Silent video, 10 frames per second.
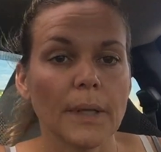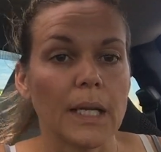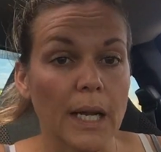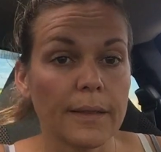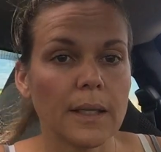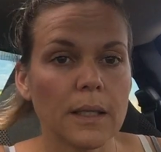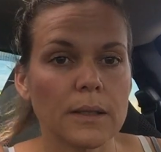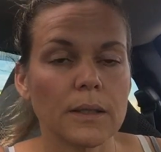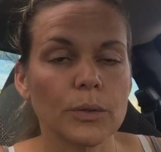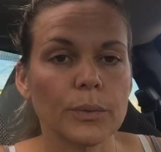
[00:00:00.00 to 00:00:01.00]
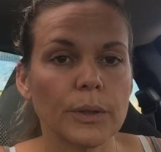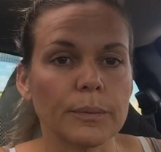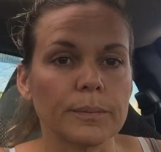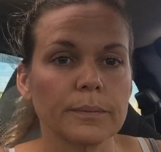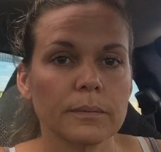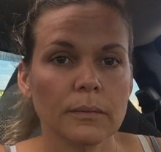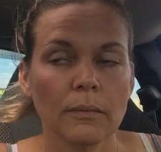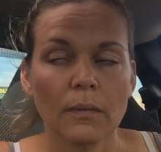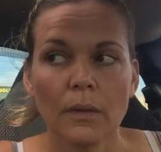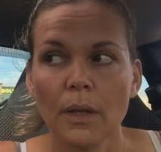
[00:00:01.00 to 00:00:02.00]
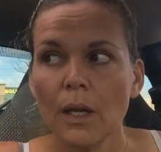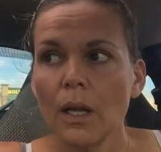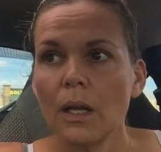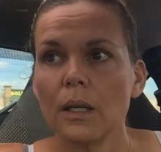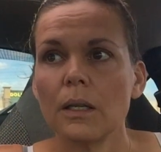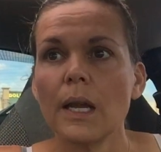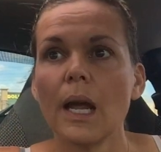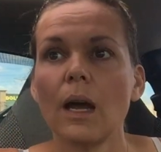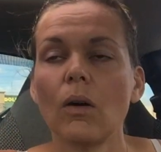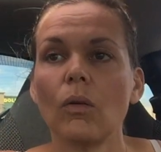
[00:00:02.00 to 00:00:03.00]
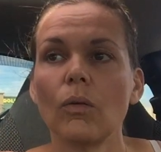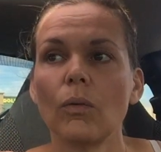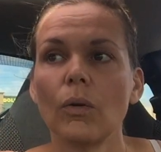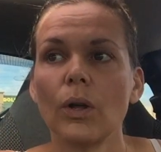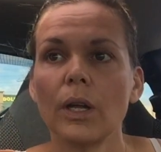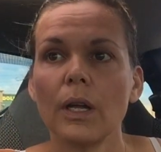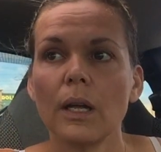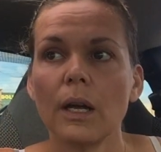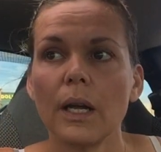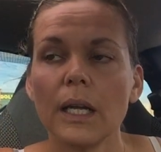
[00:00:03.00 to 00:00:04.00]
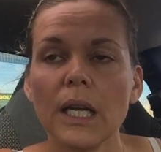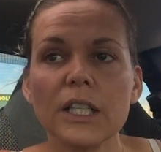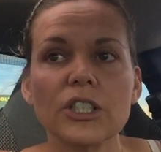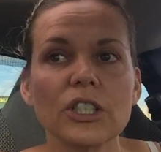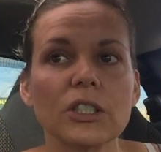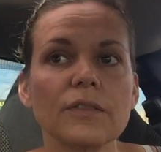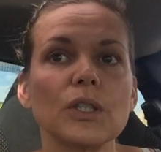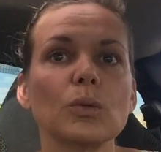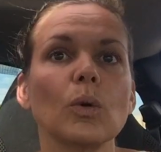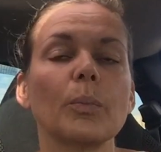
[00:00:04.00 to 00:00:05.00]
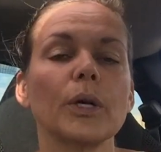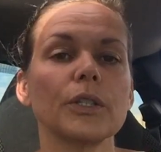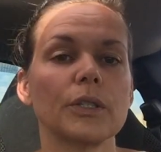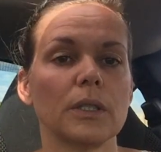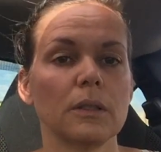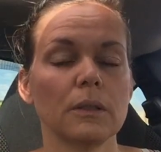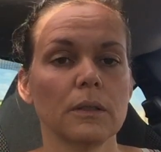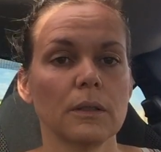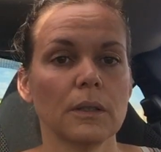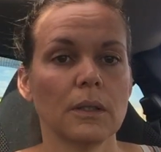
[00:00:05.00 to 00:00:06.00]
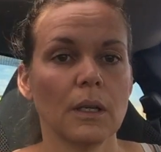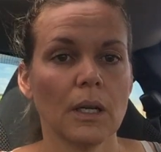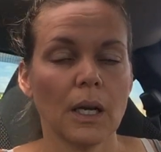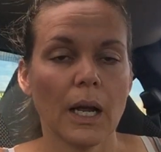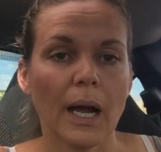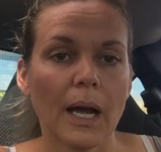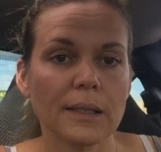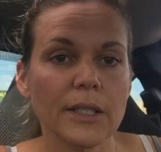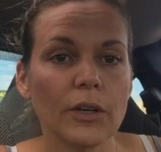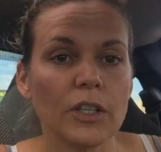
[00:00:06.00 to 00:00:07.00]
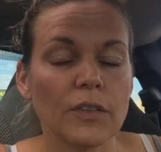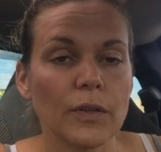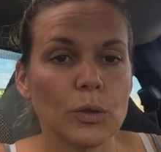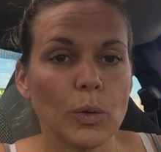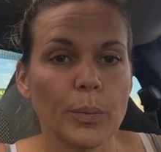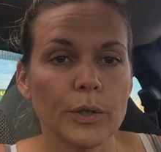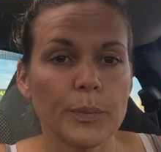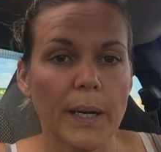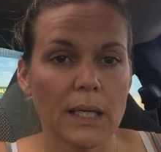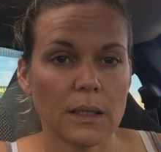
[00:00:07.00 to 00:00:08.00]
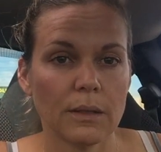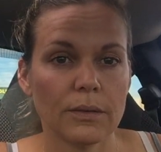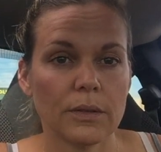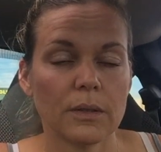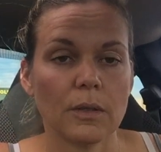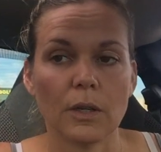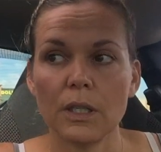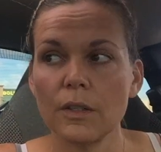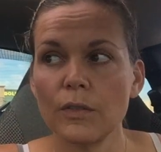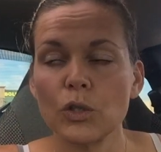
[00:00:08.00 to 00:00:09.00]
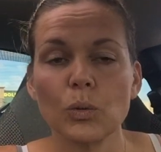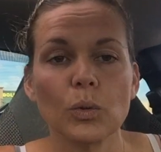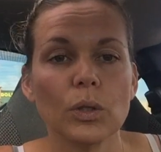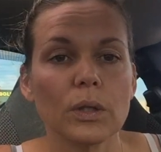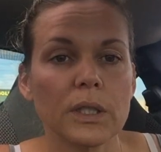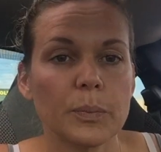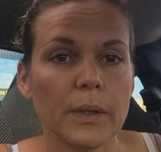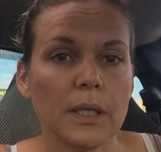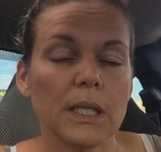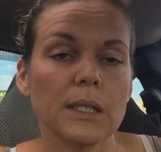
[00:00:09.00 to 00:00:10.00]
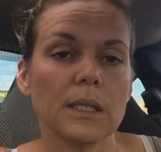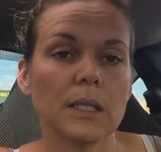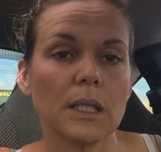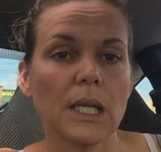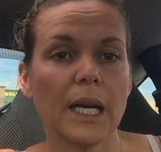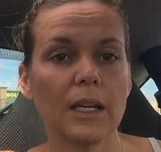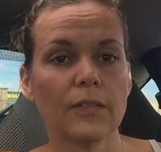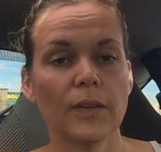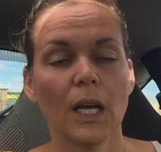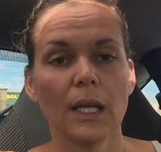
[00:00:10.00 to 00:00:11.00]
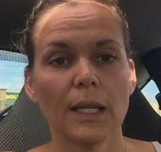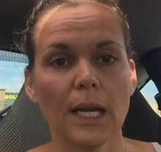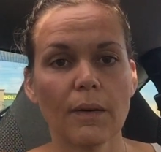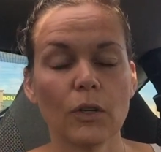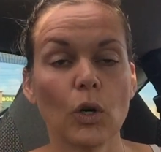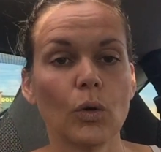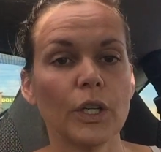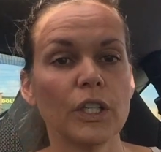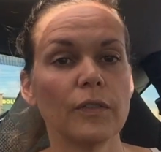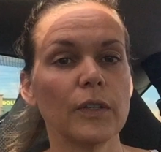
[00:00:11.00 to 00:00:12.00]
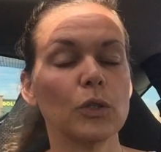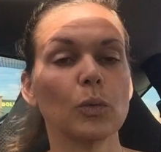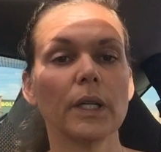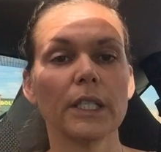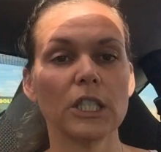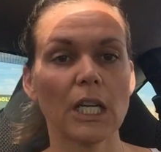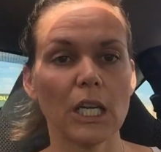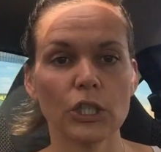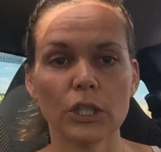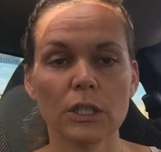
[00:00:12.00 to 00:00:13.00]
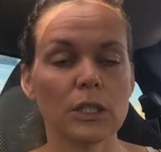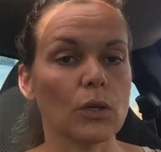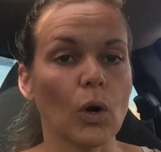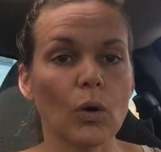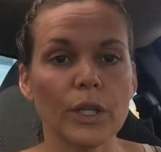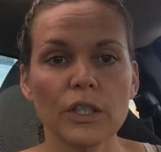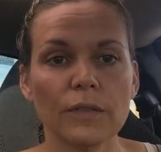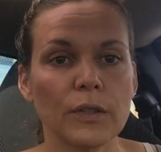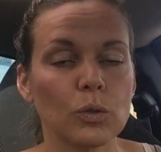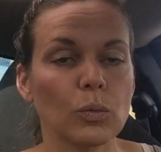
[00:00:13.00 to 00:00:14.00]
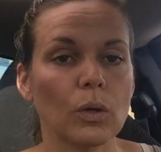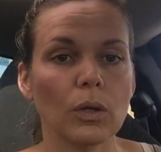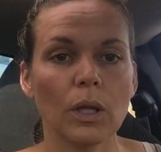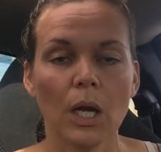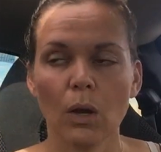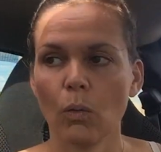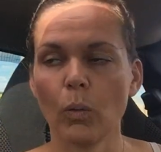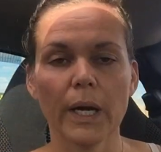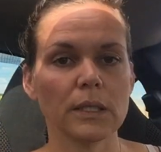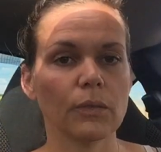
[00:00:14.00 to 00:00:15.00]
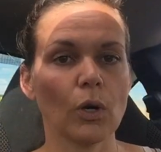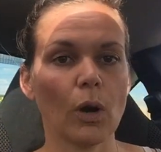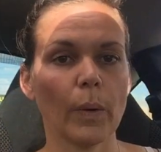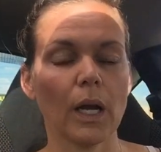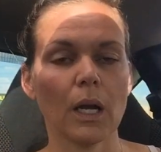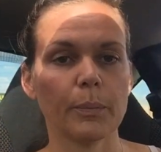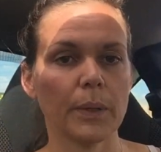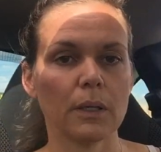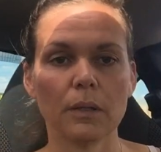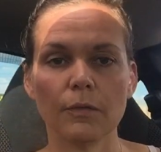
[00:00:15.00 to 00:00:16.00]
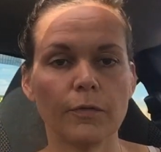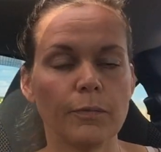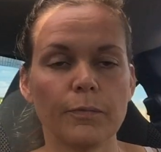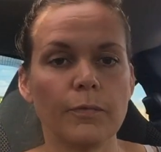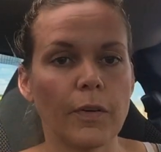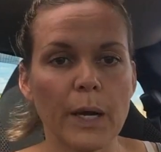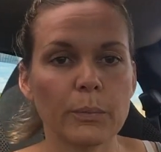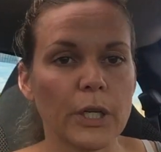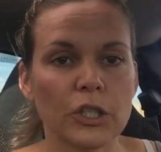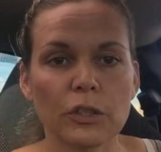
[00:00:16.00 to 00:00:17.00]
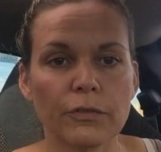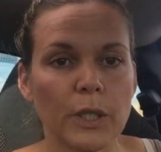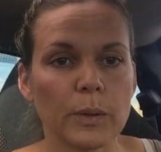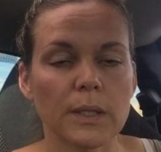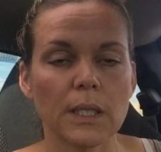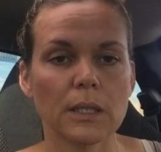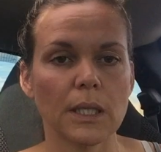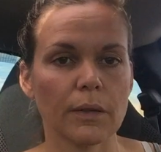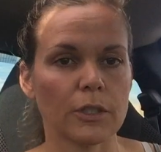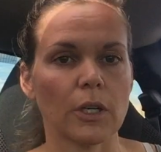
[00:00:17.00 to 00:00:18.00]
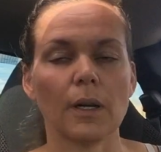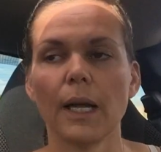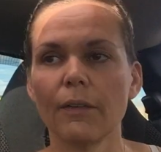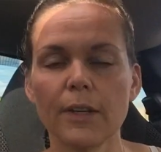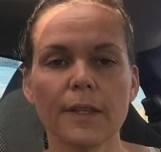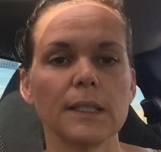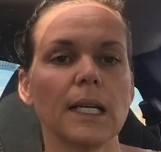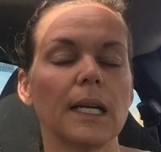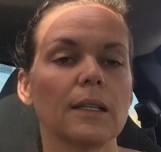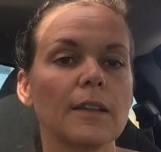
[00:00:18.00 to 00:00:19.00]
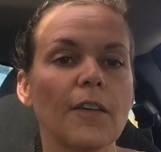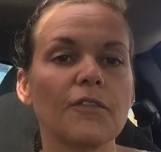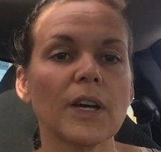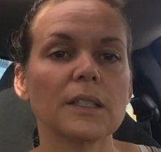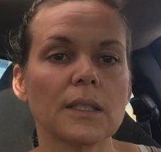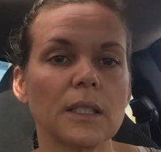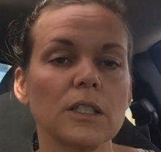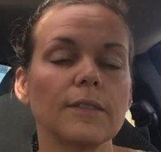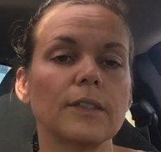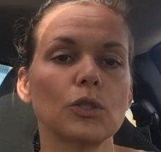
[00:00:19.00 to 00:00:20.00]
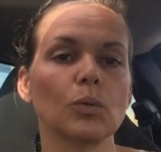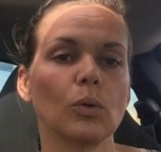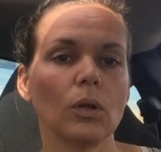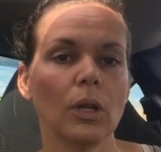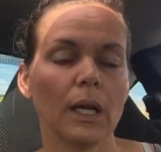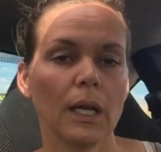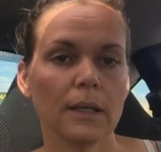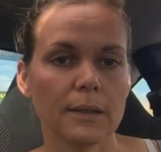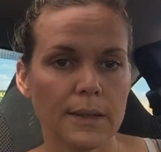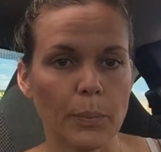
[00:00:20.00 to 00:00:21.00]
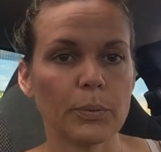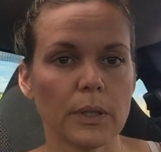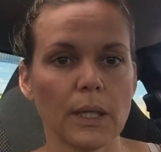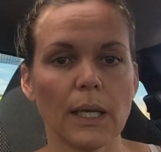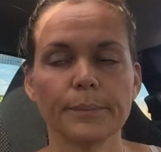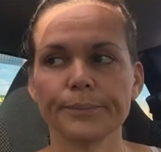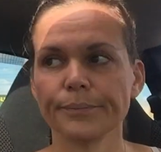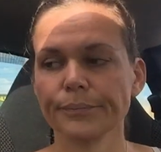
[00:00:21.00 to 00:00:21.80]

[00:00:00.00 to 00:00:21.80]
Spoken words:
Nothing else in the room. Now, each individual person has their individual perspectives, their individual experiences in life. They have their own individual educations, their own individual ways of growing up and vibration, frequency, etc. Everything that affects an individual separately.